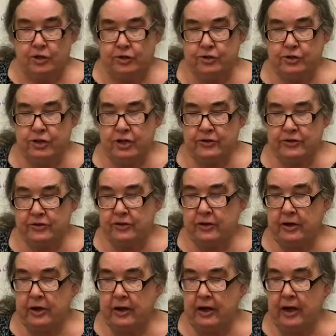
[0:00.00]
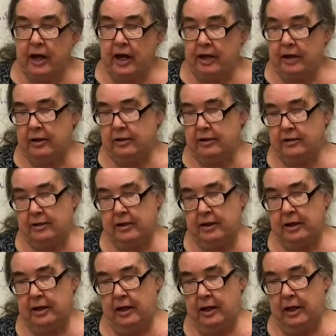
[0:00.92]
just a
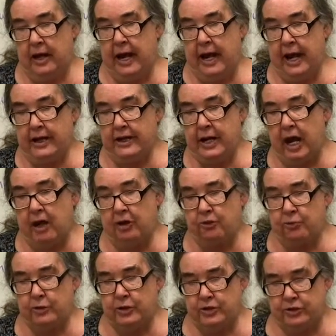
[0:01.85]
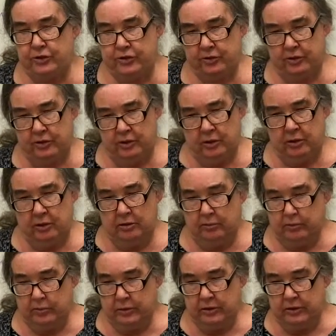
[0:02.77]
handout which
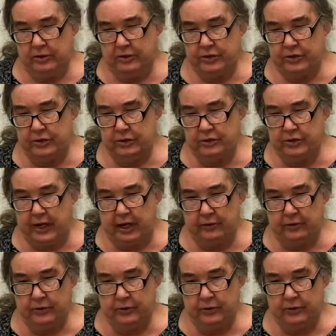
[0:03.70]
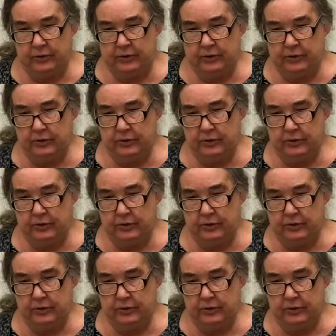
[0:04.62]
she'll download.